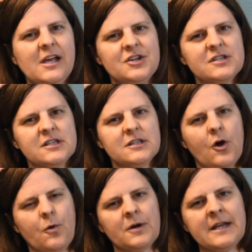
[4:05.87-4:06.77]
just
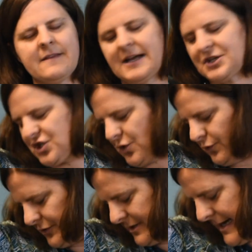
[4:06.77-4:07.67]
lowering that
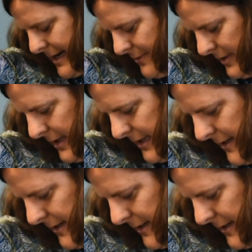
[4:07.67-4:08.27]
shoulder down can